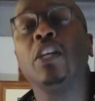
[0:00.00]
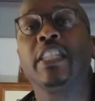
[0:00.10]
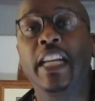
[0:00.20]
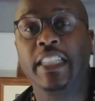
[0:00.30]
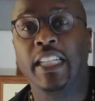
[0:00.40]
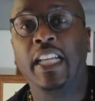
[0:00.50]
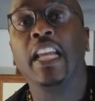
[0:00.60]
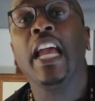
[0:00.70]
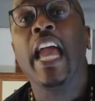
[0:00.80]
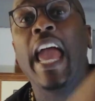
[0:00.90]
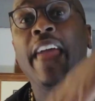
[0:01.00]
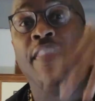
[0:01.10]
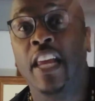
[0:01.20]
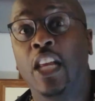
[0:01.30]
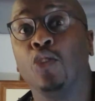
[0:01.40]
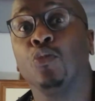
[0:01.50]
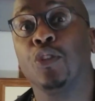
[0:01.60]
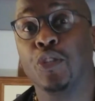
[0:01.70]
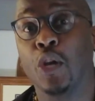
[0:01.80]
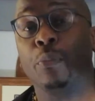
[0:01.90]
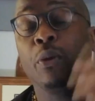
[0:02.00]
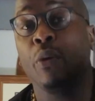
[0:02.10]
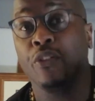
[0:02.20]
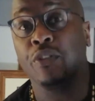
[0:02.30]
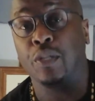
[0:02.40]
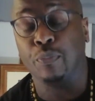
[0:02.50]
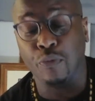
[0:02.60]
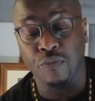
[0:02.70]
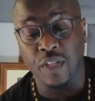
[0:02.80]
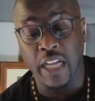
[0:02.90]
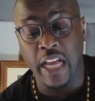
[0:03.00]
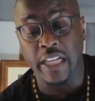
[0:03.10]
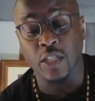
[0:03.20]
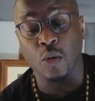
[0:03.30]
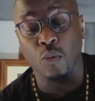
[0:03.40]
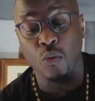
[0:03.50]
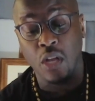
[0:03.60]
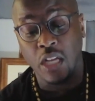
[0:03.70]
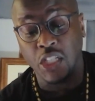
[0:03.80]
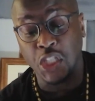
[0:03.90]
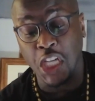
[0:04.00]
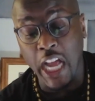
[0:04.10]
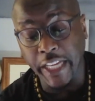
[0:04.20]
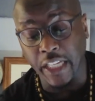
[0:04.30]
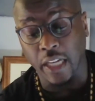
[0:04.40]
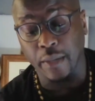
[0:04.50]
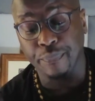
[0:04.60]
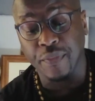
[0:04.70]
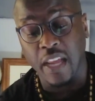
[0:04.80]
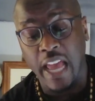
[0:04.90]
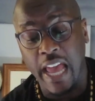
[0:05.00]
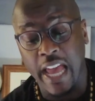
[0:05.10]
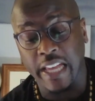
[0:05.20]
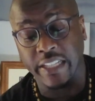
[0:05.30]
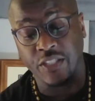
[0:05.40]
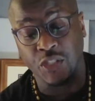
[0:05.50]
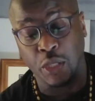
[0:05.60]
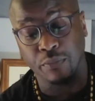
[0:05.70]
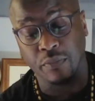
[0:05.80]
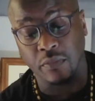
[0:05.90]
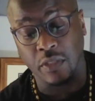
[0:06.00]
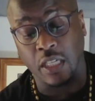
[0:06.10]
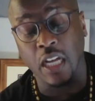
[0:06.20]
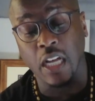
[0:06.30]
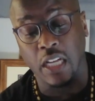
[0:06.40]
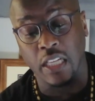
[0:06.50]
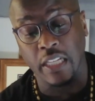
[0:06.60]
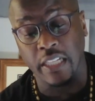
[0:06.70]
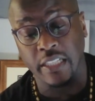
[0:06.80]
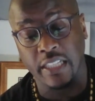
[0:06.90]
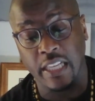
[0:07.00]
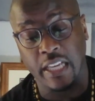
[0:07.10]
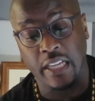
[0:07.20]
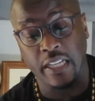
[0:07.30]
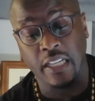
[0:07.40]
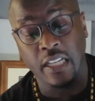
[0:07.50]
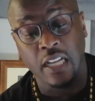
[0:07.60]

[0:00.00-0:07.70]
testing, and then you determine whether it's approved or not. So China has jumped the gun and said